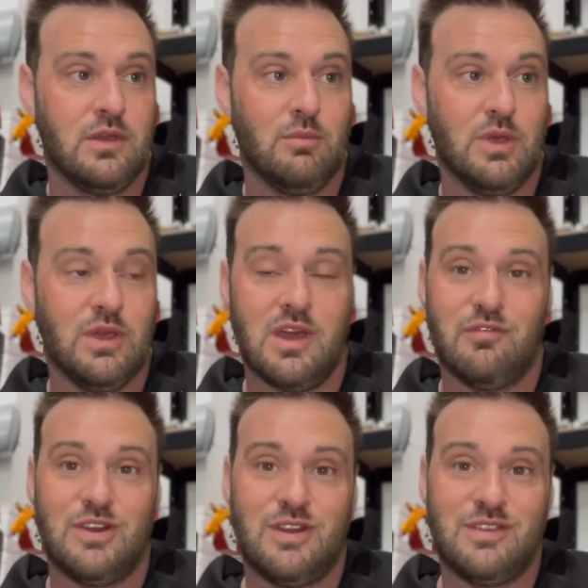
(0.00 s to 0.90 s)
me
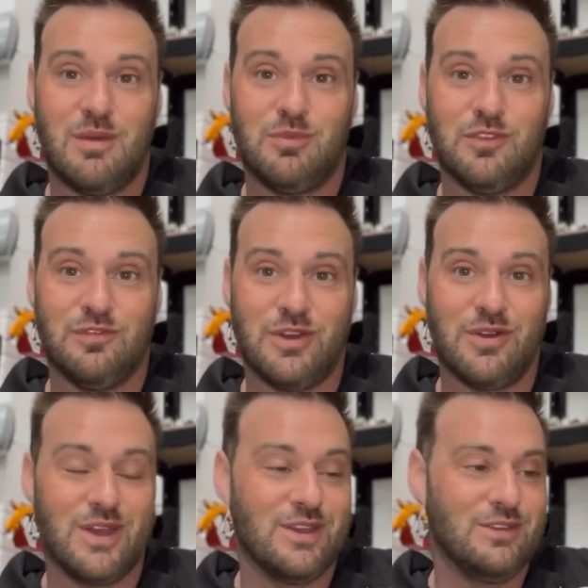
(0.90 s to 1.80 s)
having an attempt at flaring it.